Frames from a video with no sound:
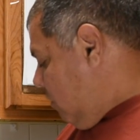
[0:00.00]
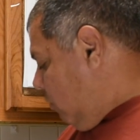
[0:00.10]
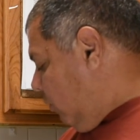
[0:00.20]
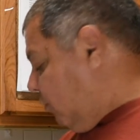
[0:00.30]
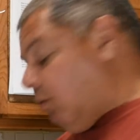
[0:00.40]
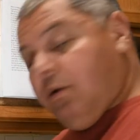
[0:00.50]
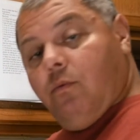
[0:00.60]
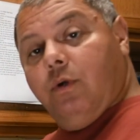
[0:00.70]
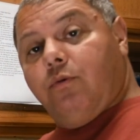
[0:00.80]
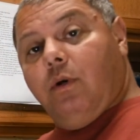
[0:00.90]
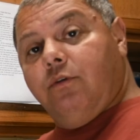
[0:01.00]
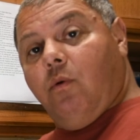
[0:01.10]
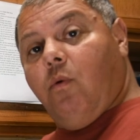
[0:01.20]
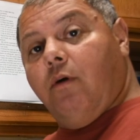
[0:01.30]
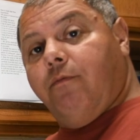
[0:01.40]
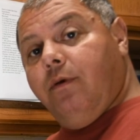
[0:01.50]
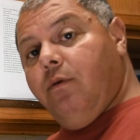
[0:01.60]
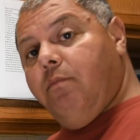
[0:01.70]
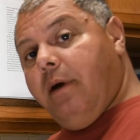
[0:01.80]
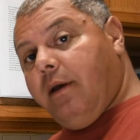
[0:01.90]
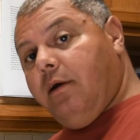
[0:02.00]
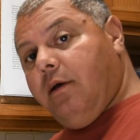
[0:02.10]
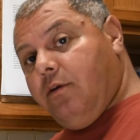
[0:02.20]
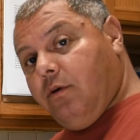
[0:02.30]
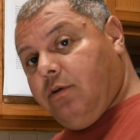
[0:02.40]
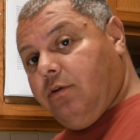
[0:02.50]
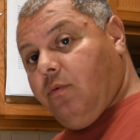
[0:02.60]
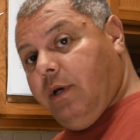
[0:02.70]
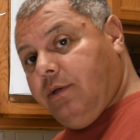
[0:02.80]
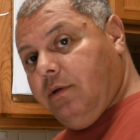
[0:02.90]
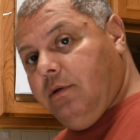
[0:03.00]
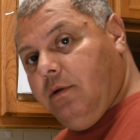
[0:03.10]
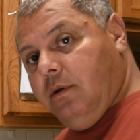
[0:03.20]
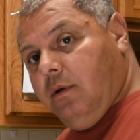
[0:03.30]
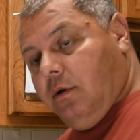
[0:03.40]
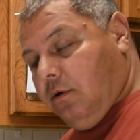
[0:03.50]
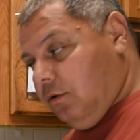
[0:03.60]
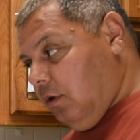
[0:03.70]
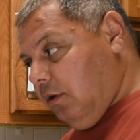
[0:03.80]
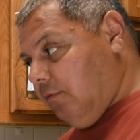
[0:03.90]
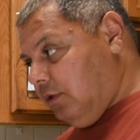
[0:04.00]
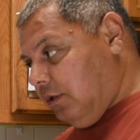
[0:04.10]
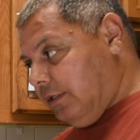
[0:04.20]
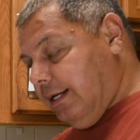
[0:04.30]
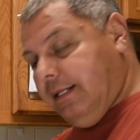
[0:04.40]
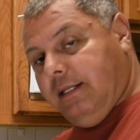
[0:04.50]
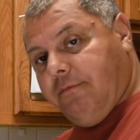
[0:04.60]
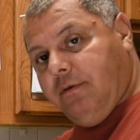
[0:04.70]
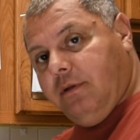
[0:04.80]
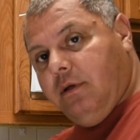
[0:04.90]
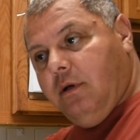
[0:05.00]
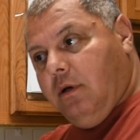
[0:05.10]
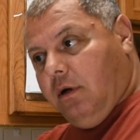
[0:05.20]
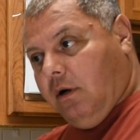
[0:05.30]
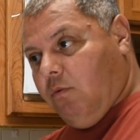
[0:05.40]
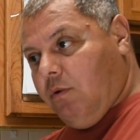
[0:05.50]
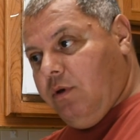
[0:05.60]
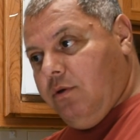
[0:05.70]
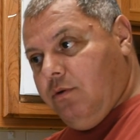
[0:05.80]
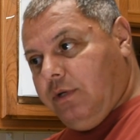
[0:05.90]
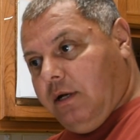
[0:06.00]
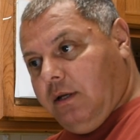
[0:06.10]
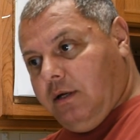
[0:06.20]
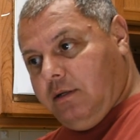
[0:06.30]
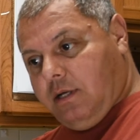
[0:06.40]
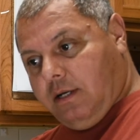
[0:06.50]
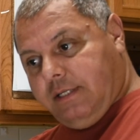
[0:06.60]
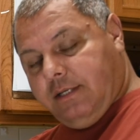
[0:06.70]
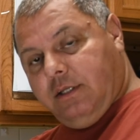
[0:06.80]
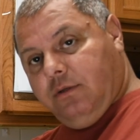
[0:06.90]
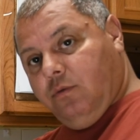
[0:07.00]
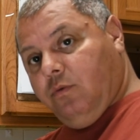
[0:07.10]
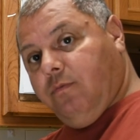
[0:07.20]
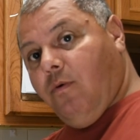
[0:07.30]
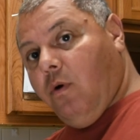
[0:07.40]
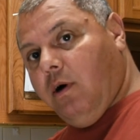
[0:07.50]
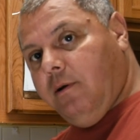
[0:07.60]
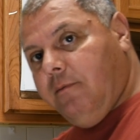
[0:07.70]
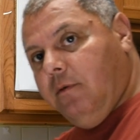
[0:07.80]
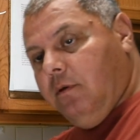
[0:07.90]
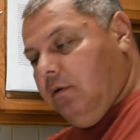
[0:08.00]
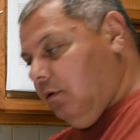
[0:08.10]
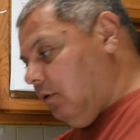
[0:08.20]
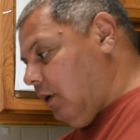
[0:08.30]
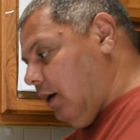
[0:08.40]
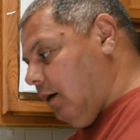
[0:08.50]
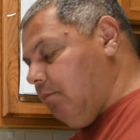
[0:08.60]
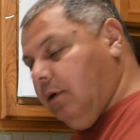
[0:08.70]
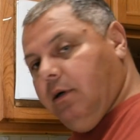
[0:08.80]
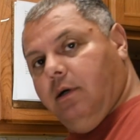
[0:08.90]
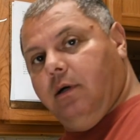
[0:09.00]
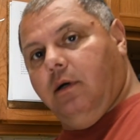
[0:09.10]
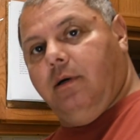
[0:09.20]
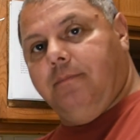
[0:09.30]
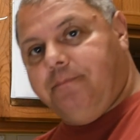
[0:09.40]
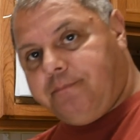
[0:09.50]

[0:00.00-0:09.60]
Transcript: which which ones will work for you better in your situation? Because all of us are slightly different on what we use our our testing tools for. Okay, I'm a